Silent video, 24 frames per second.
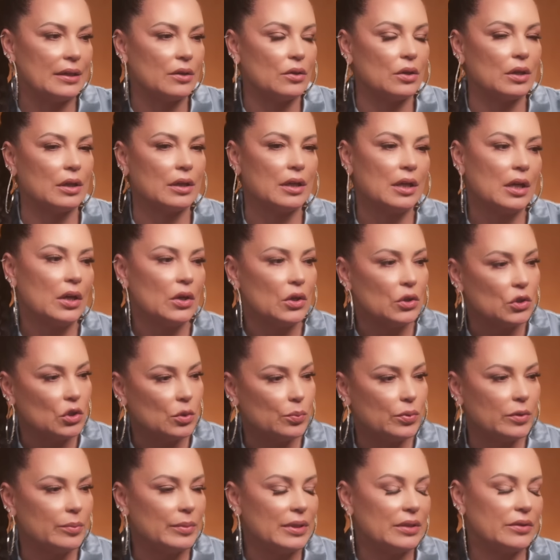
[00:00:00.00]
Or you
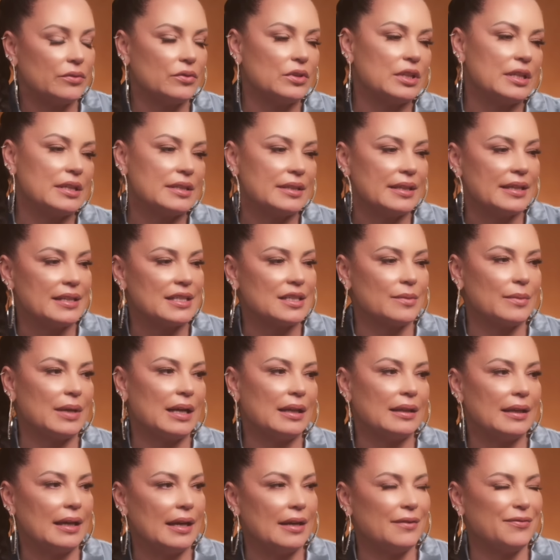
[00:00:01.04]
put me through these things in my
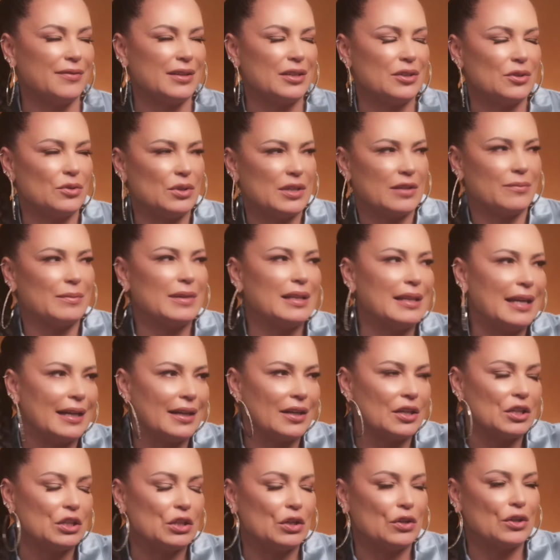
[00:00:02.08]
life and you give me like
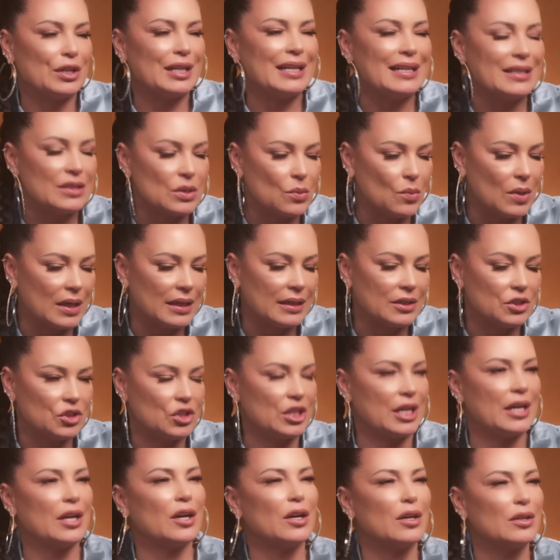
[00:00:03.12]
a yearning to want to
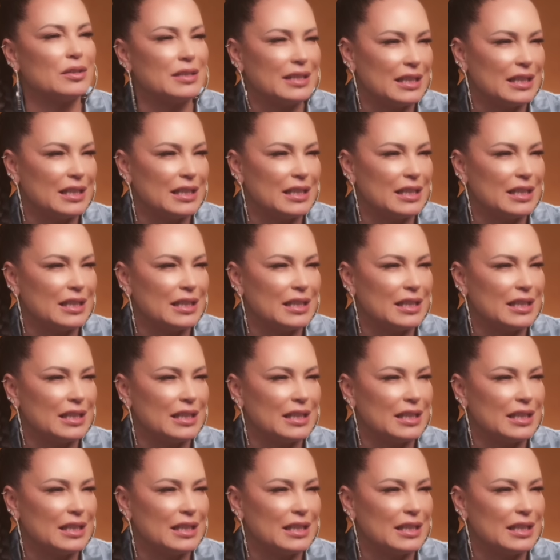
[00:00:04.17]
share yes.